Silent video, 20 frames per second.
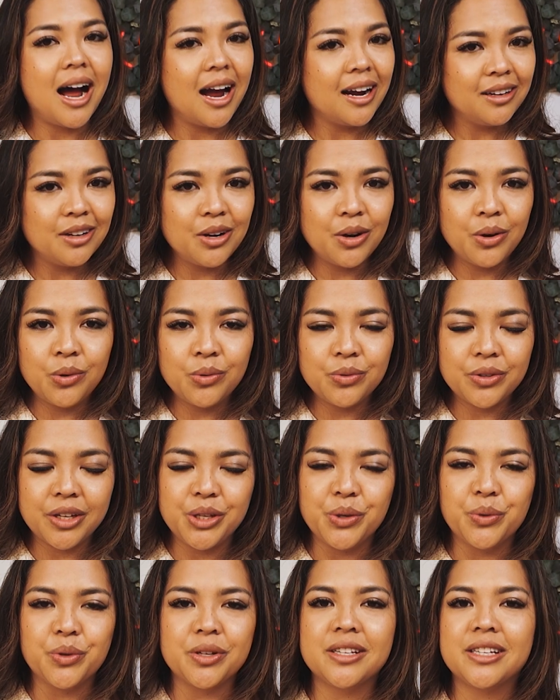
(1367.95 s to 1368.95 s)
I know that
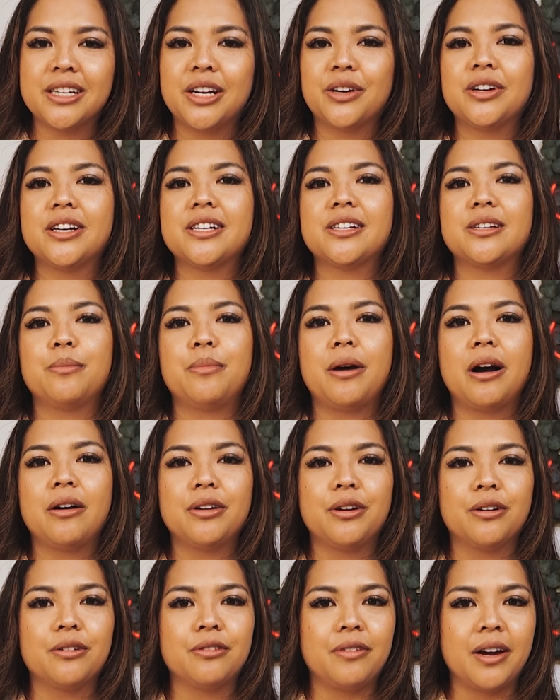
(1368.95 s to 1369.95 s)
you are serious about
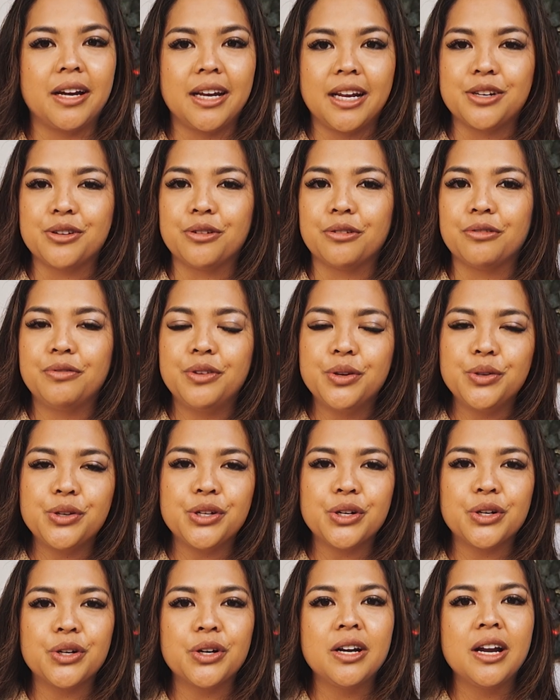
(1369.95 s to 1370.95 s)
your financial
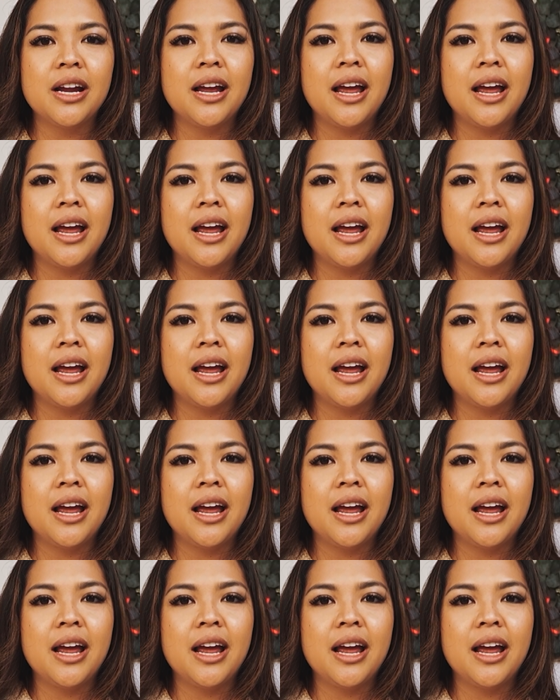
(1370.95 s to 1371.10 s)
future,